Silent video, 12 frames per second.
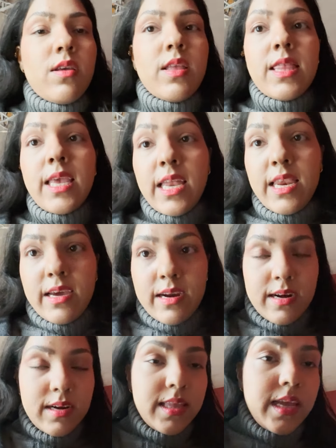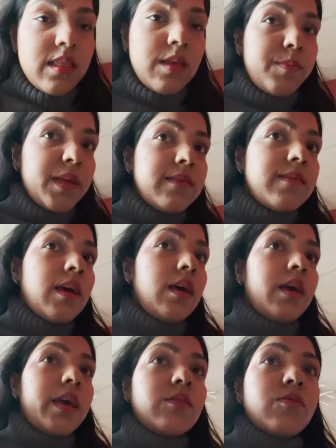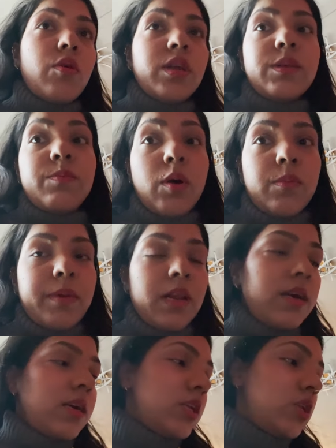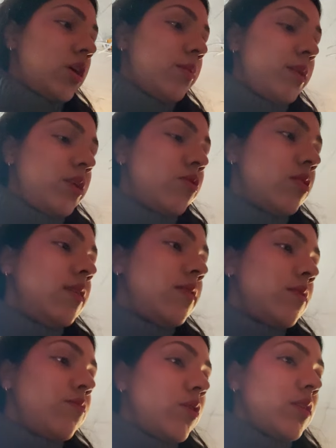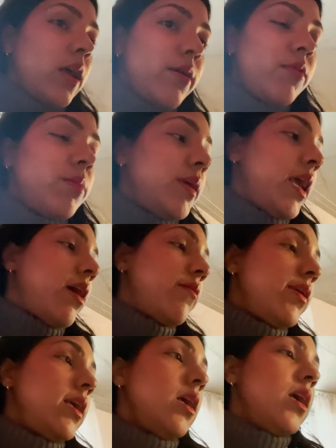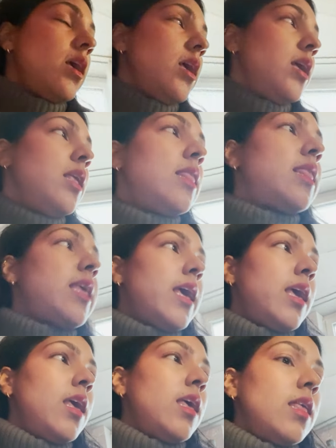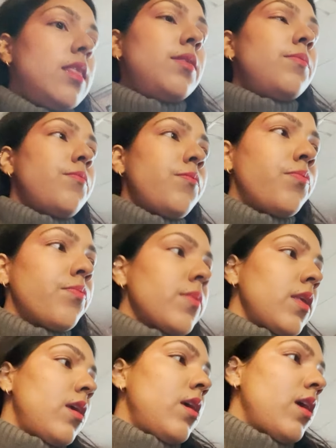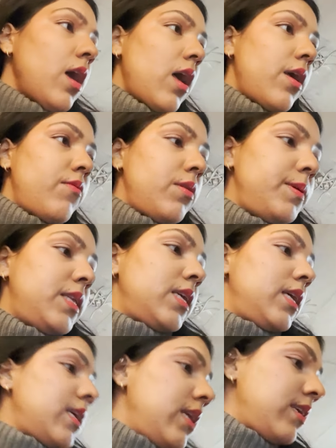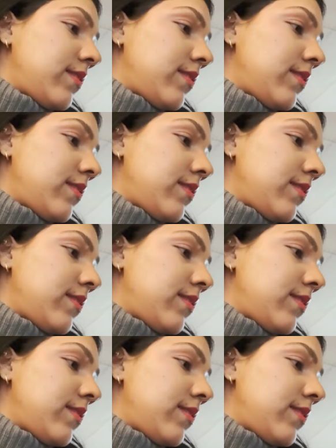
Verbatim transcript: thinner than the pizza. It's quite popular in Germany. So this is what I will be having. Then I will be taking